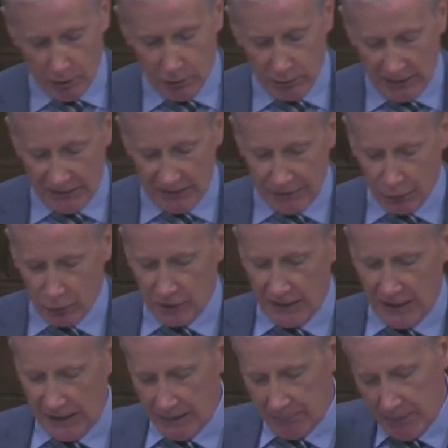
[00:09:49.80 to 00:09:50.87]

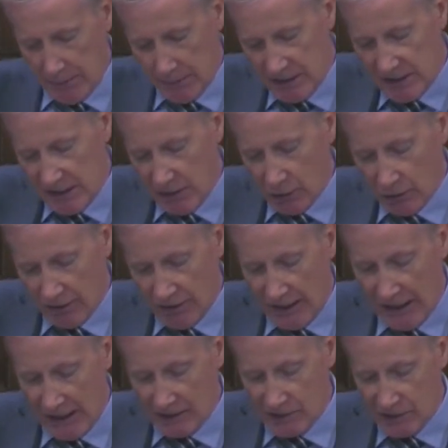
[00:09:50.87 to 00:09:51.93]
2014, a BBC Northern
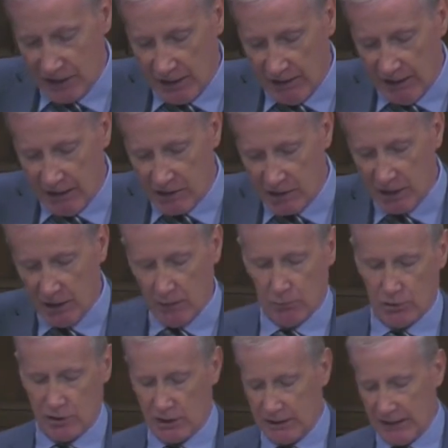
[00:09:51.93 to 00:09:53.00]
Ireland series
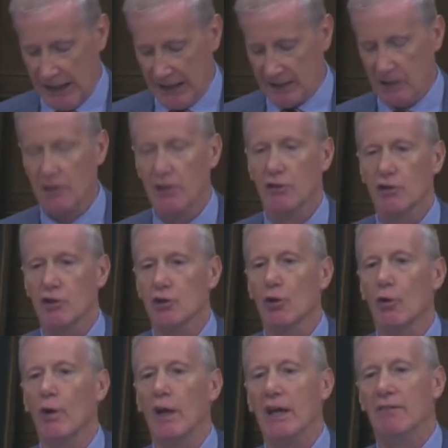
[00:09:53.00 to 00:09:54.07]
was entitled
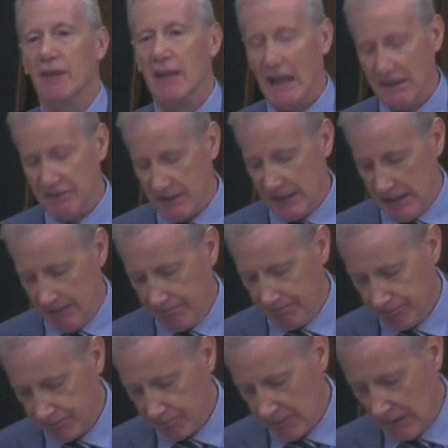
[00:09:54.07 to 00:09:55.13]
Story of a Lifetime.
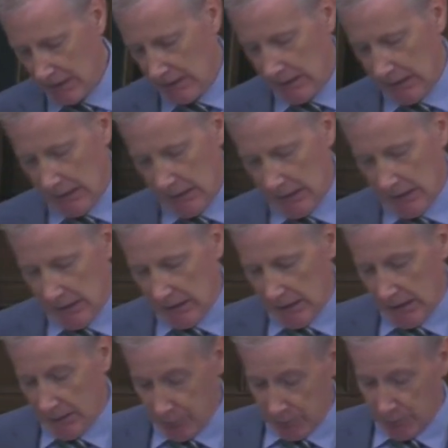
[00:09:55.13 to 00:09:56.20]
It was